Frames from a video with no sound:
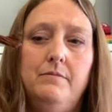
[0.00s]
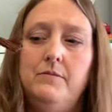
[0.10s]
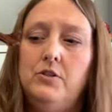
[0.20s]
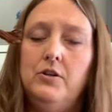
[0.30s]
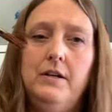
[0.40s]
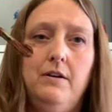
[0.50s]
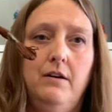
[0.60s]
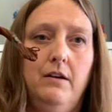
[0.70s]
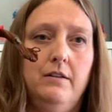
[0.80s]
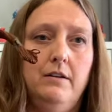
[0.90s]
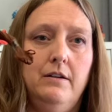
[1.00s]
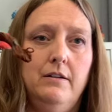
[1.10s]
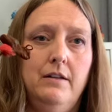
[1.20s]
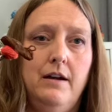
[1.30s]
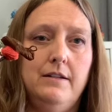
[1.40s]
During all the
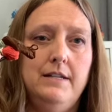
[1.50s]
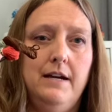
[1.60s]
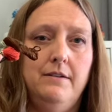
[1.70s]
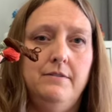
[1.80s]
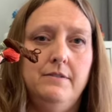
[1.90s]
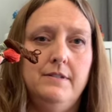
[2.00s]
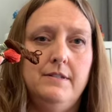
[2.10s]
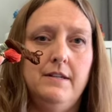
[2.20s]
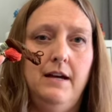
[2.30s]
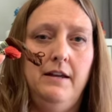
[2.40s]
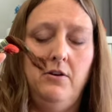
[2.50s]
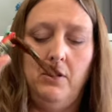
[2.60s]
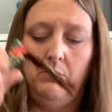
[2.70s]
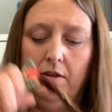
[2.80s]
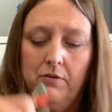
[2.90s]
lockdowns, I know
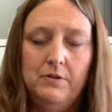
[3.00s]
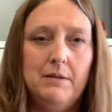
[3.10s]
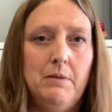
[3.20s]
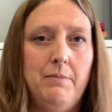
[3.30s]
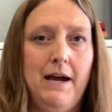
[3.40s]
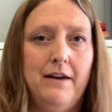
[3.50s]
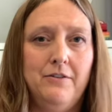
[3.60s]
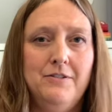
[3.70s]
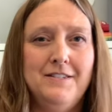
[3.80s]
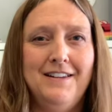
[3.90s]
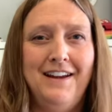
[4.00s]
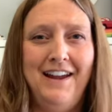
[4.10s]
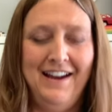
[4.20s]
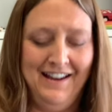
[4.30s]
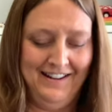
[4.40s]
I went through some of the patterns that I
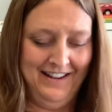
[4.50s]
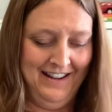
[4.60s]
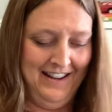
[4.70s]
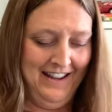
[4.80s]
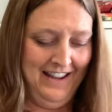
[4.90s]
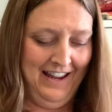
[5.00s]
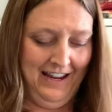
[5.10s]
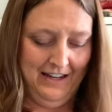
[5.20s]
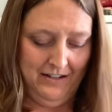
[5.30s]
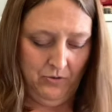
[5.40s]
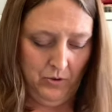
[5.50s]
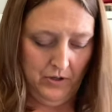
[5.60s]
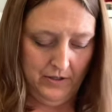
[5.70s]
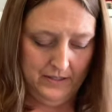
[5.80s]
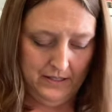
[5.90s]
had and
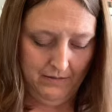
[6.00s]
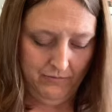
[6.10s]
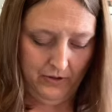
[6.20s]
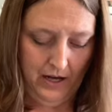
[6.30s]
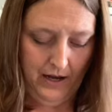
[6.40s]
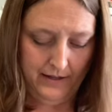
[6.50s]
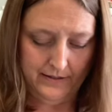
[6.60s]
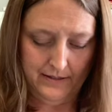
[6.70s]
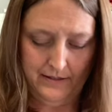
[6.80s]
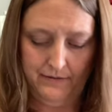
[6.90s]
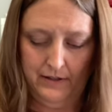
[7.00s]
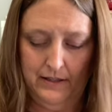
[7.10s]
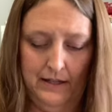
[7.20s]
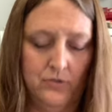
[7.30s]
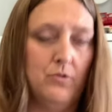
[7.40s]
ordered some floss and different
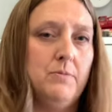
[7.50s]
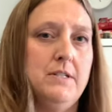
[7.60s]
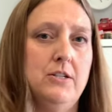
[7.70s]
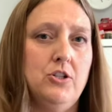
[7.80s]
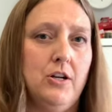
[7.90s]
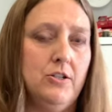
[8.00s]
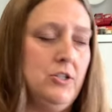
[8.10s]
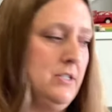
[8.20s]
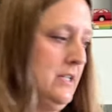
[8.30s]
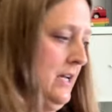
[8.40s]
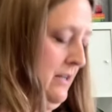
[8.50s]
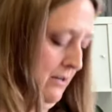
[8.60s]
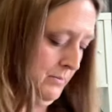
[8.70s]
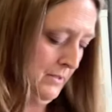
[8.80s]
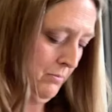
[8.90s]
things from Stitch On just to kind of
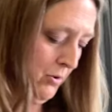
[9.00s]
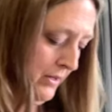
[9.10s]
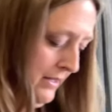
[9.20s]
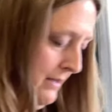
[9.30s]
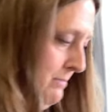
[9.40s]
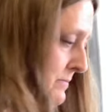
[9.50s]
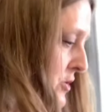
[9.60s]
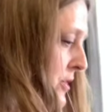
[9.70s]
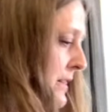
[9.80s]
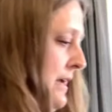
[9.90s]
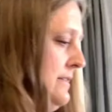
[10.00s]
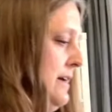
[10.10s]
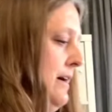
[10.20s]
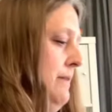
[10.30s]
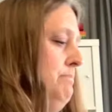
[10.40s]
help support them during that
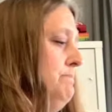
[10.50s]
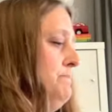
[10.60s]
time.